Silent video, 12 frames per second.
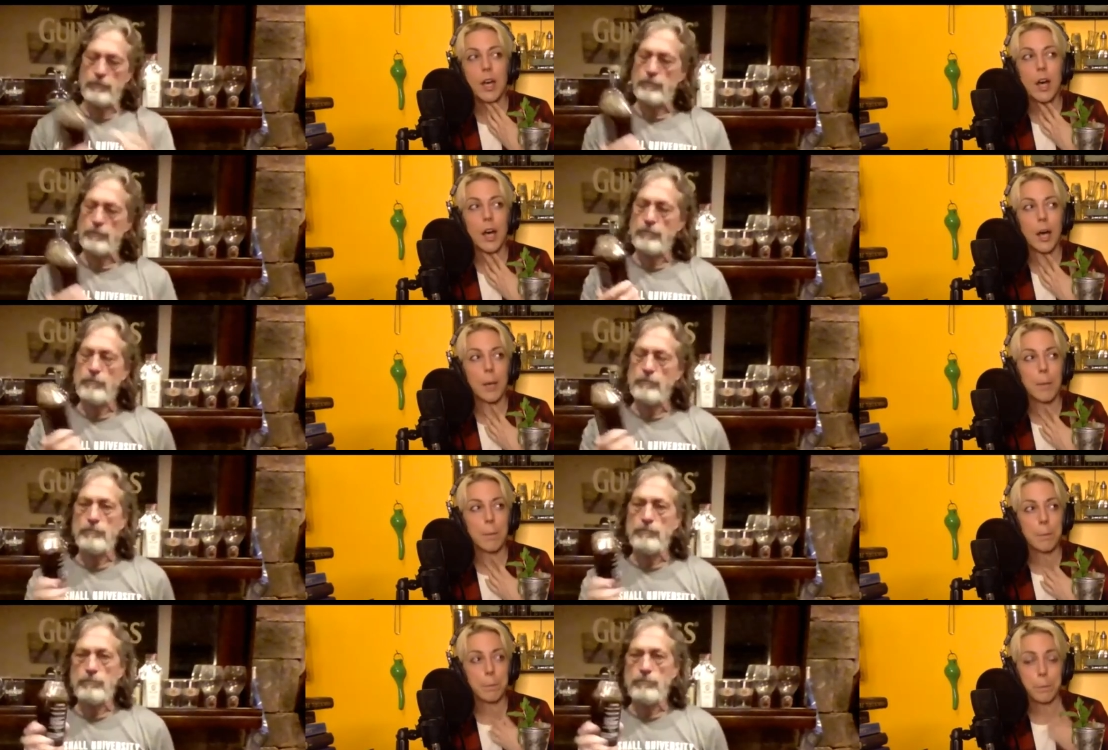Speaker 1: Um,
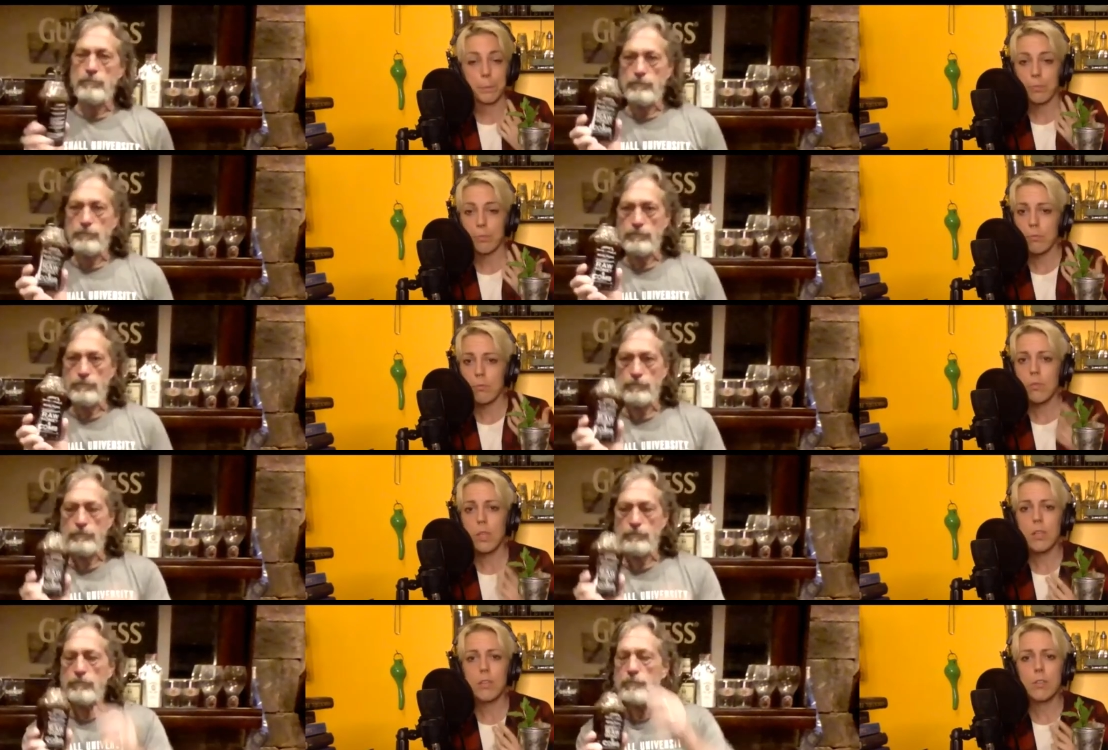
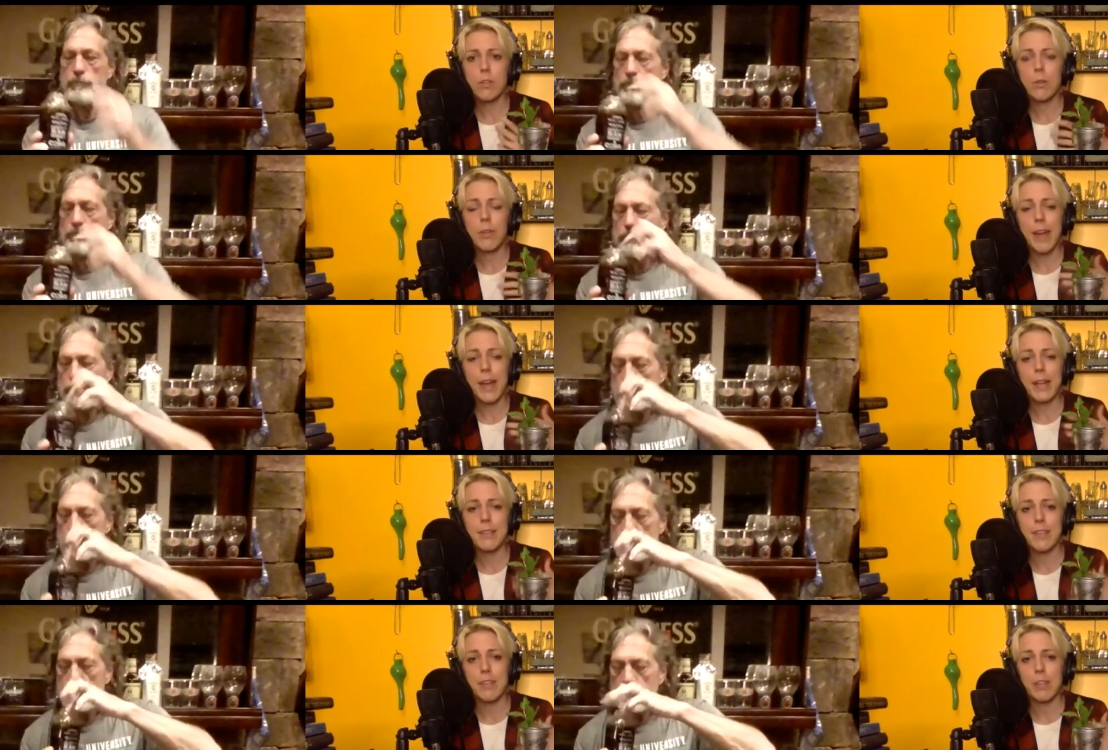so that is
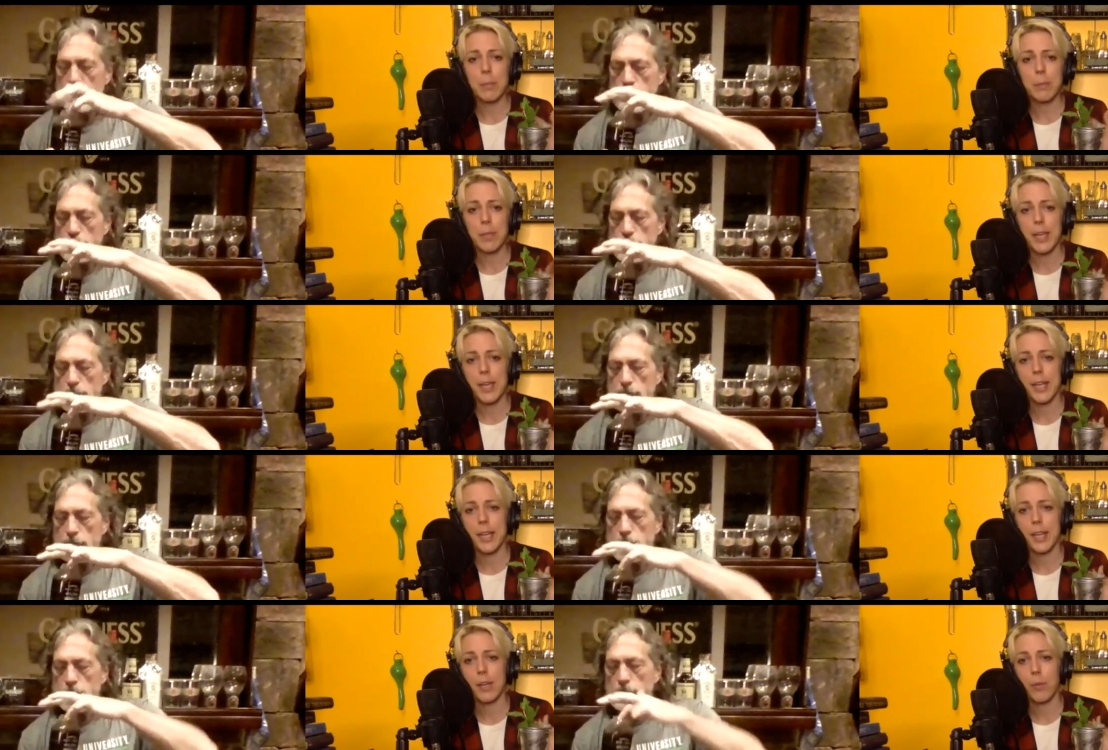definitely playing
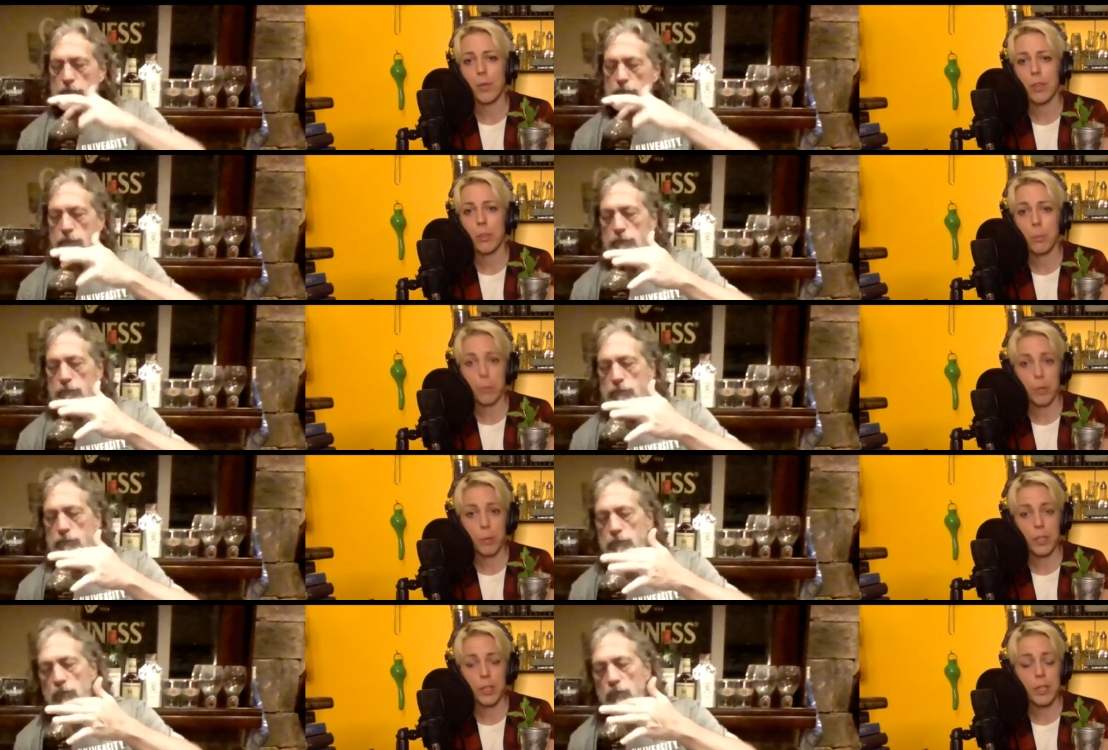in with the
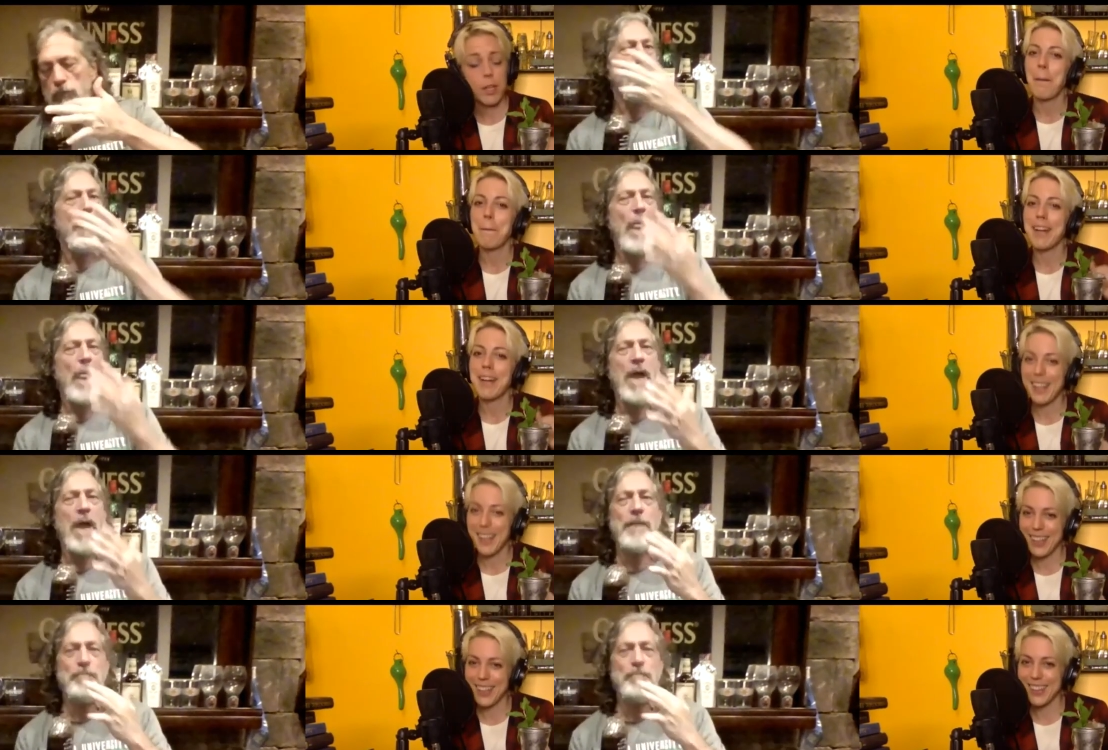bourbon, but I
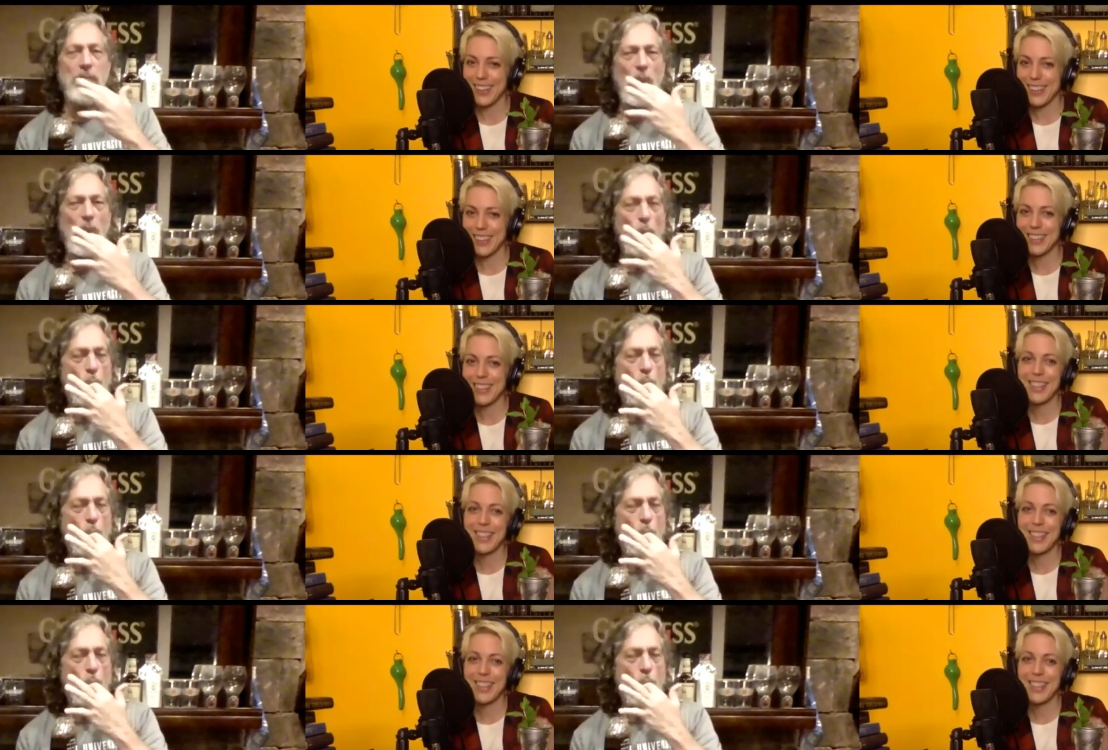like this.